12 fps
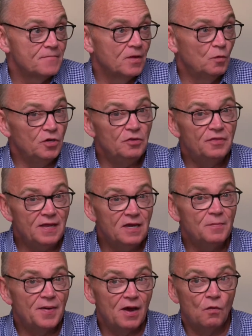When you think
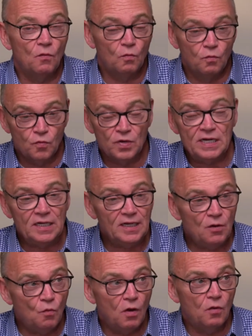about really
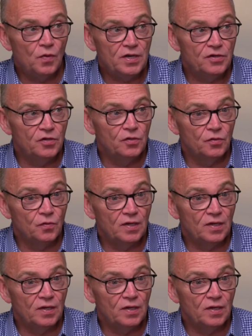what we do,